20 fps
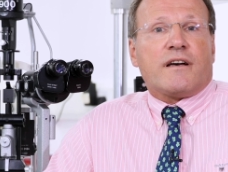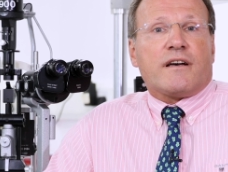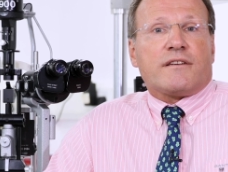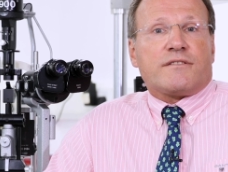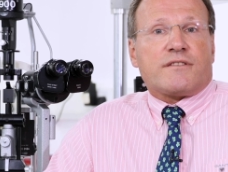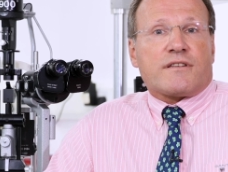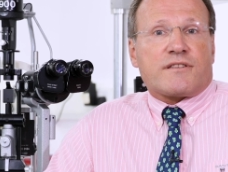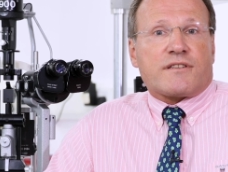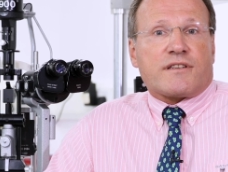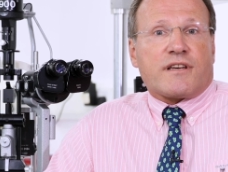a
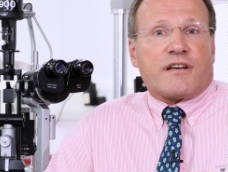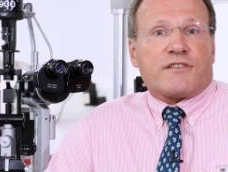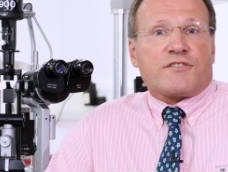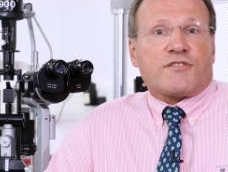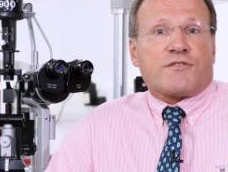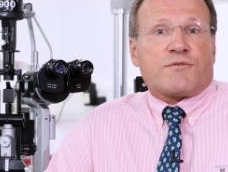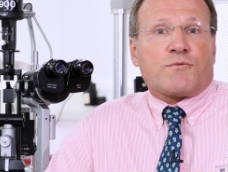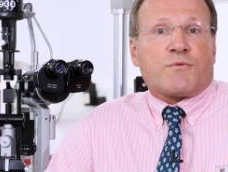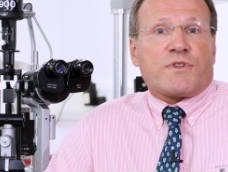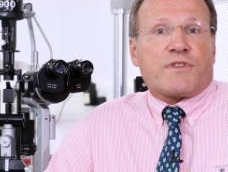
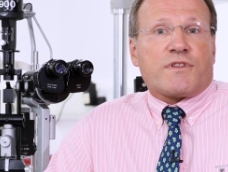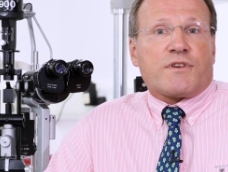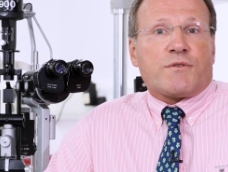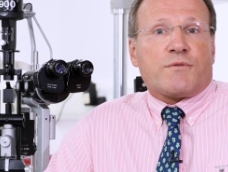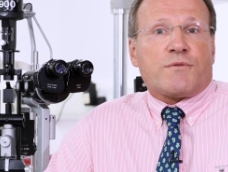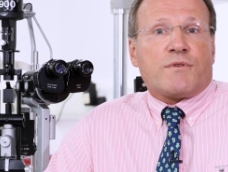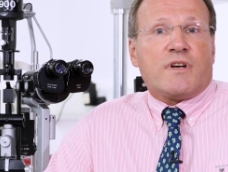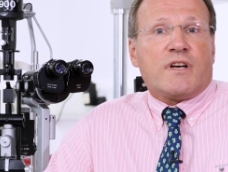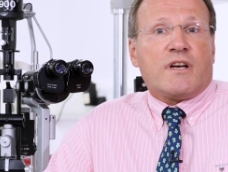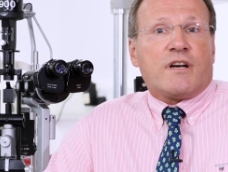discussion with
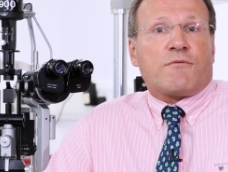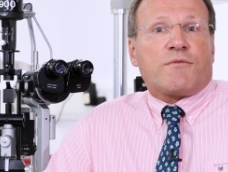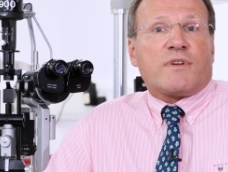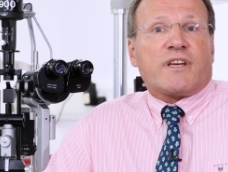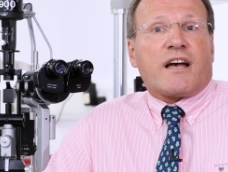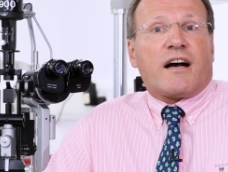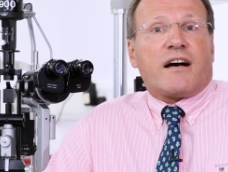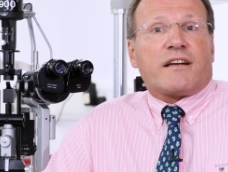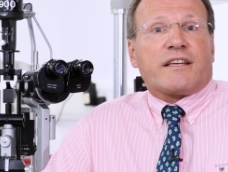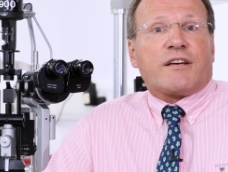you
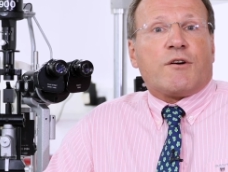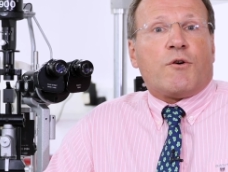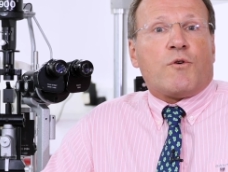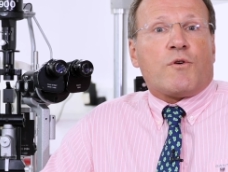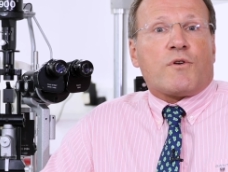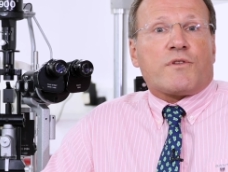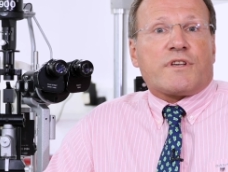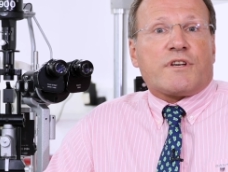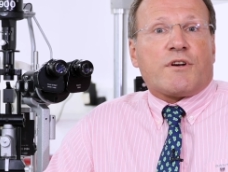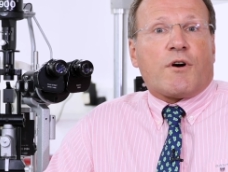regarding
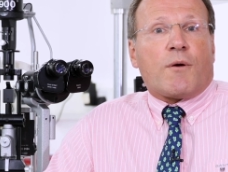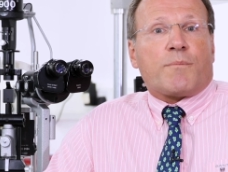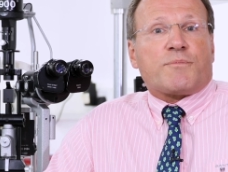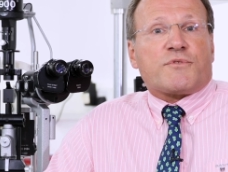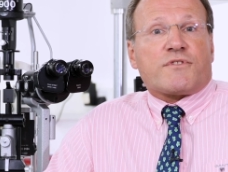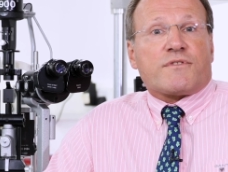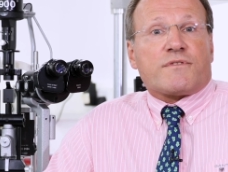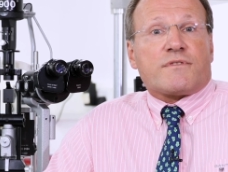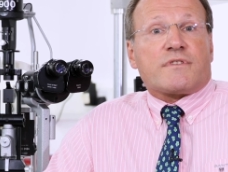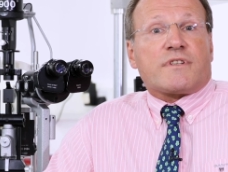all the
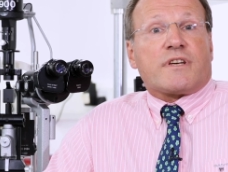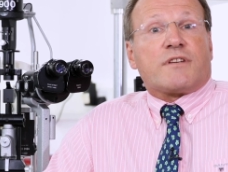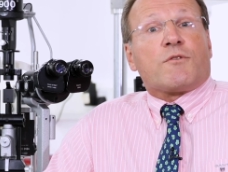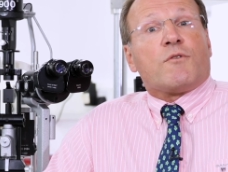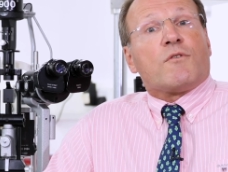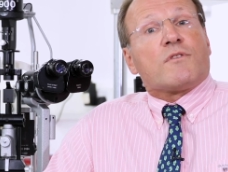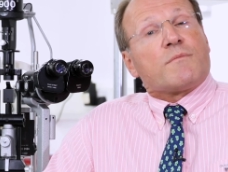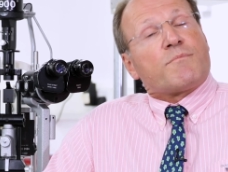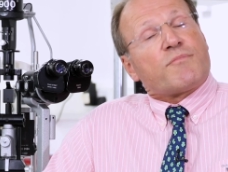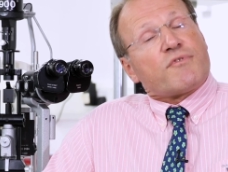options and
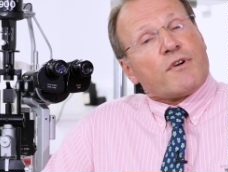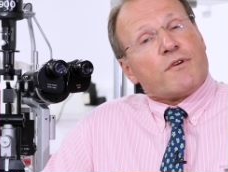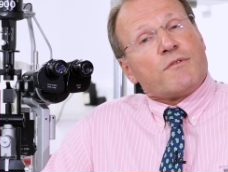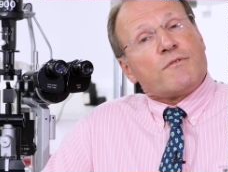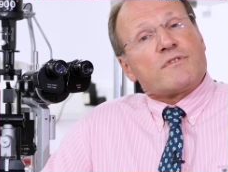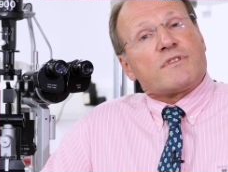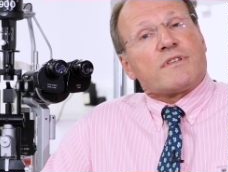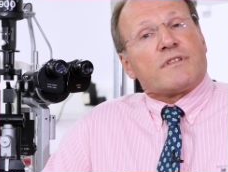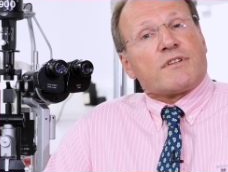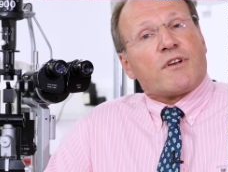all the
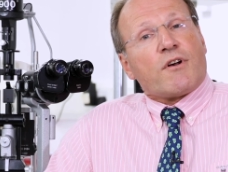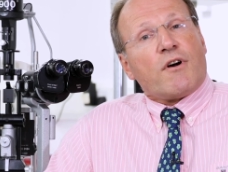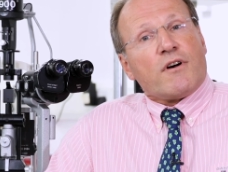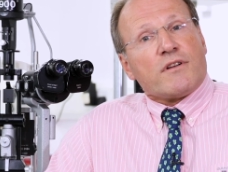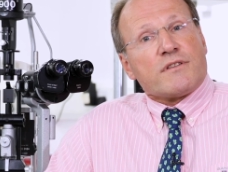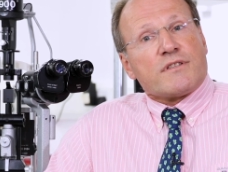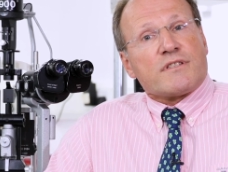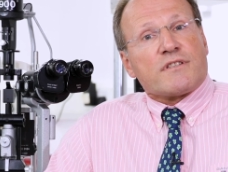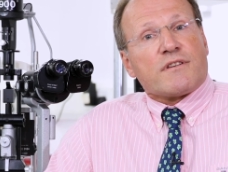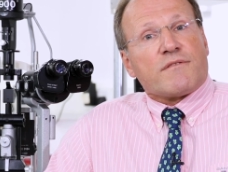pros and
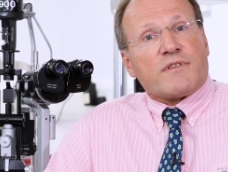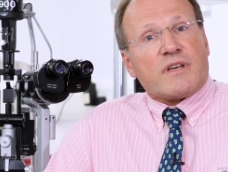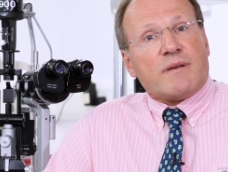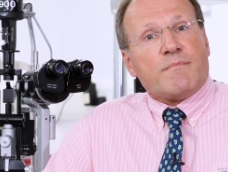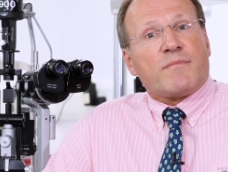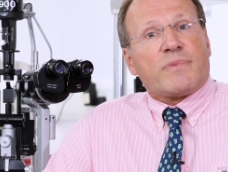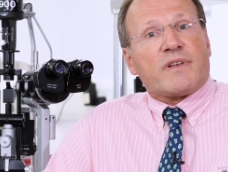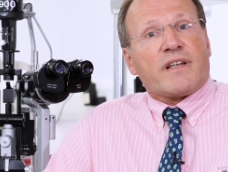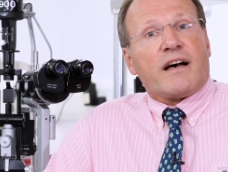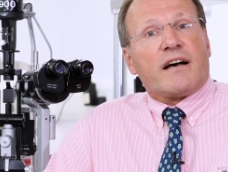cons of
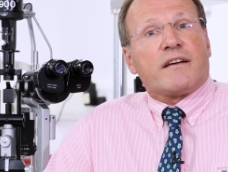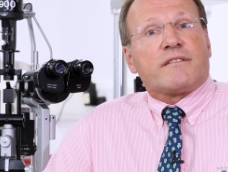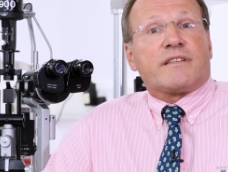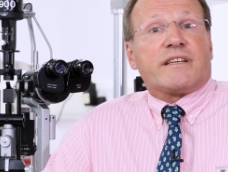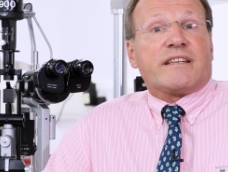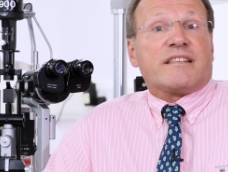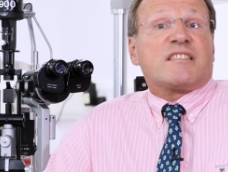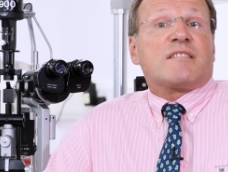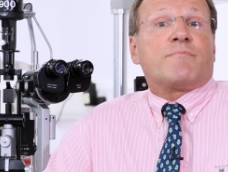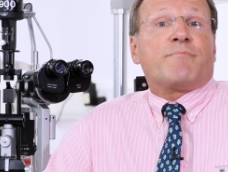
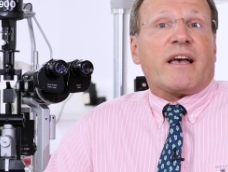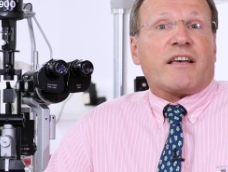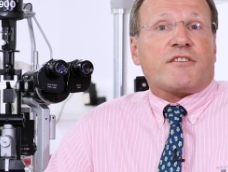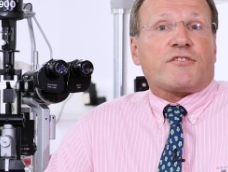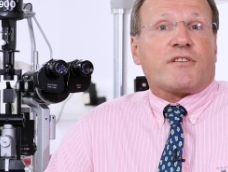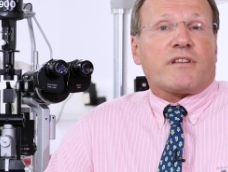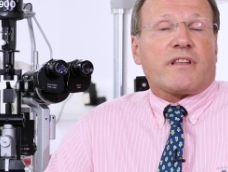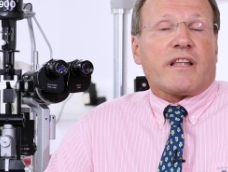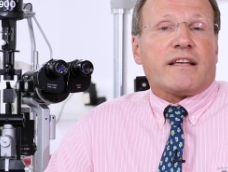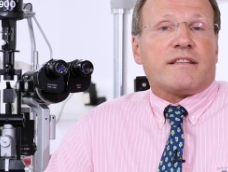implanting
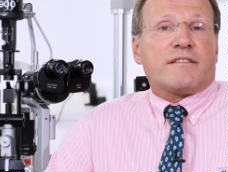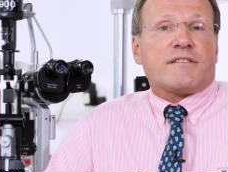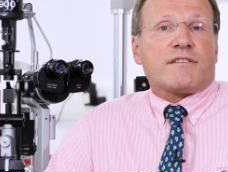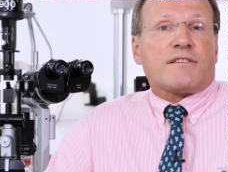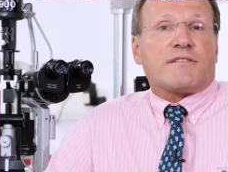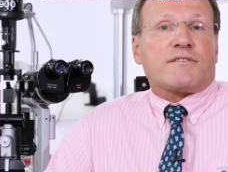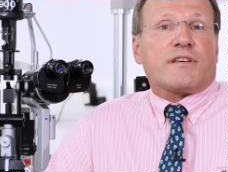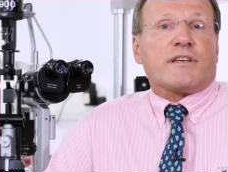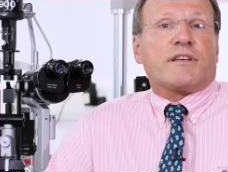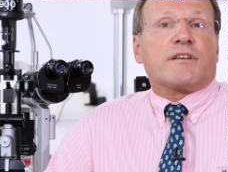special
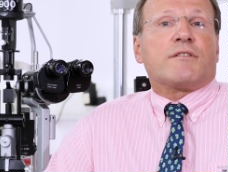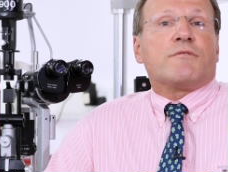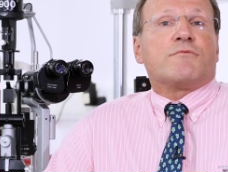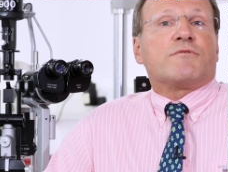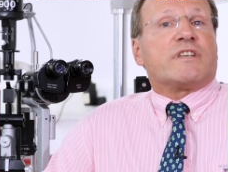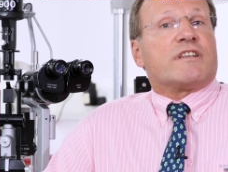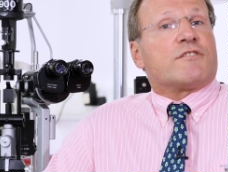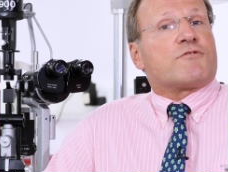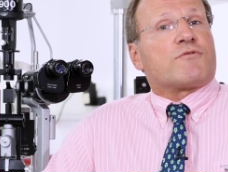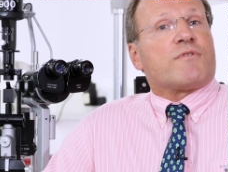lenses,
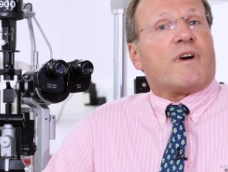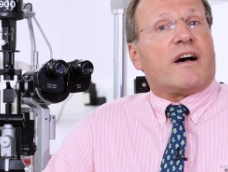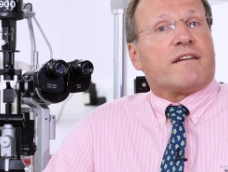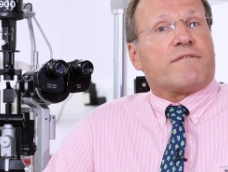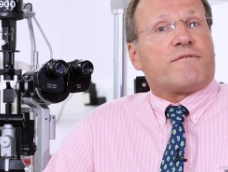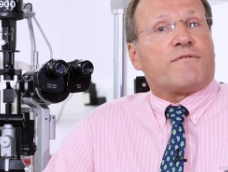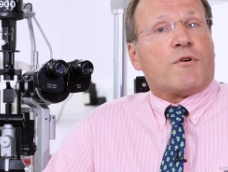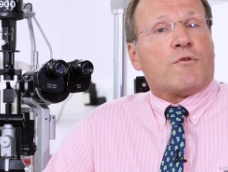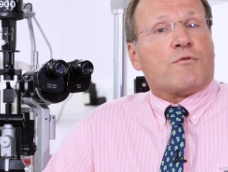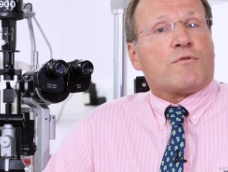including
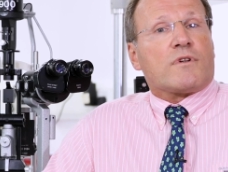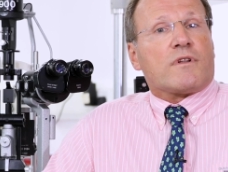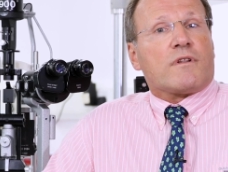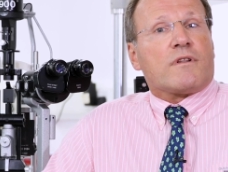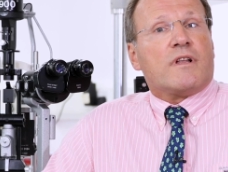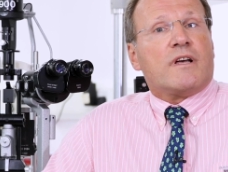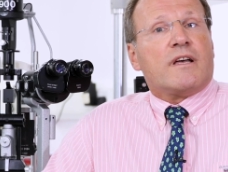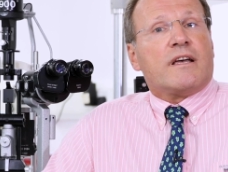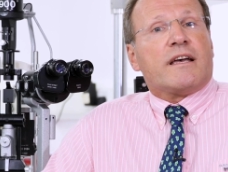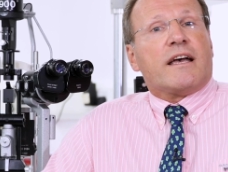
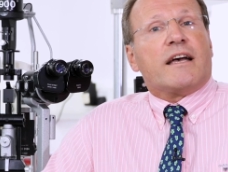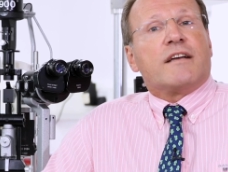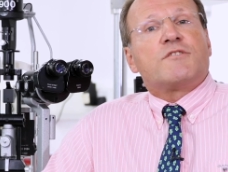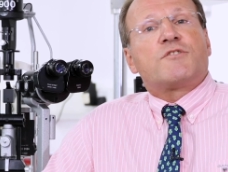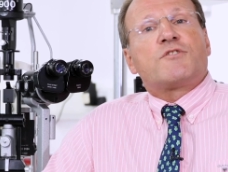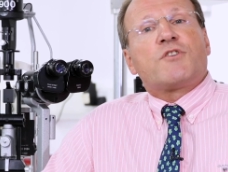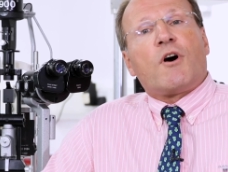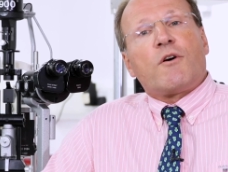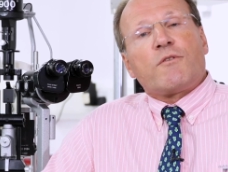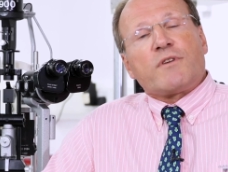trifocal
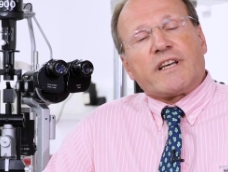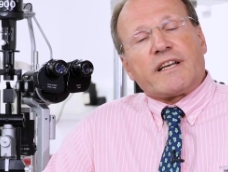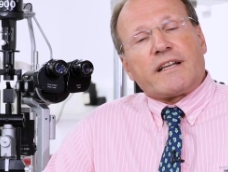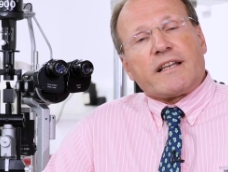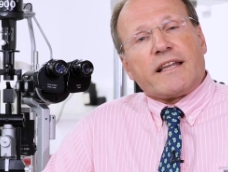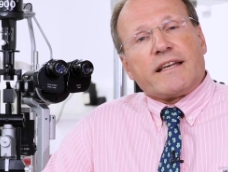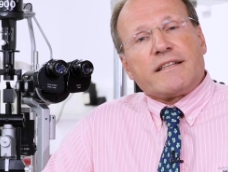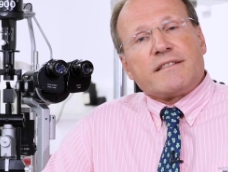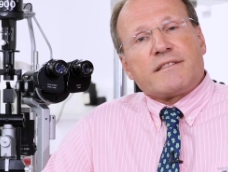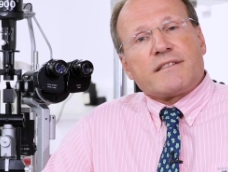and toric
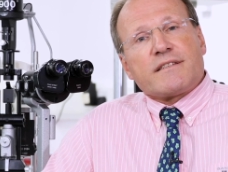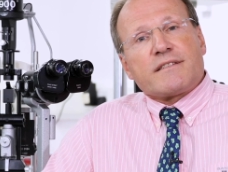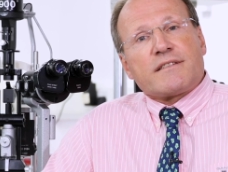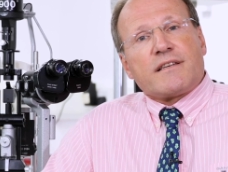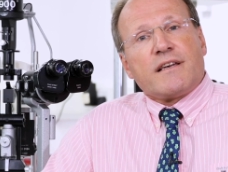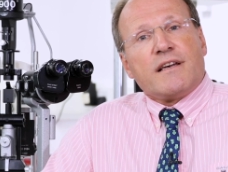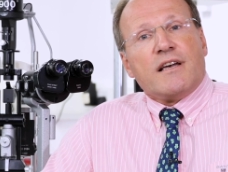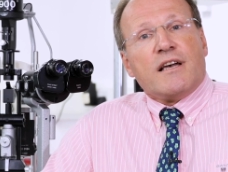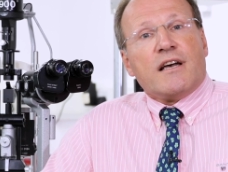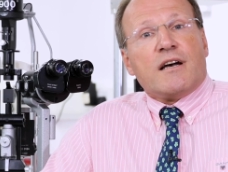
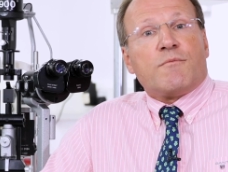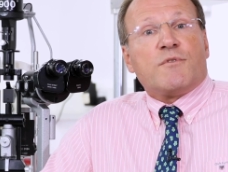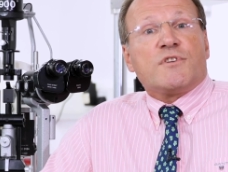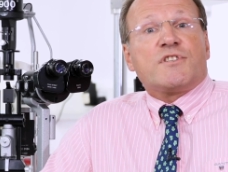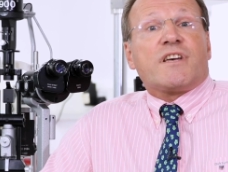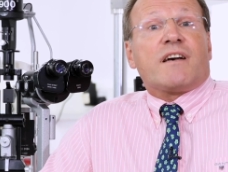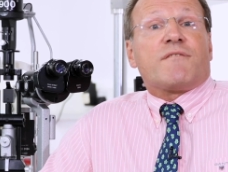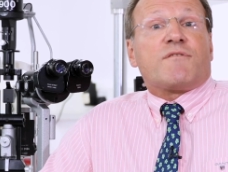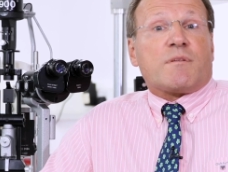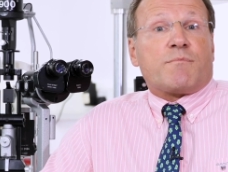lenses,
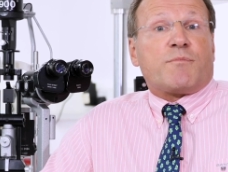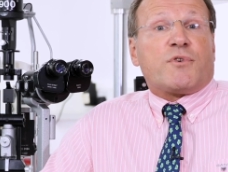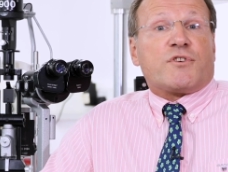which have the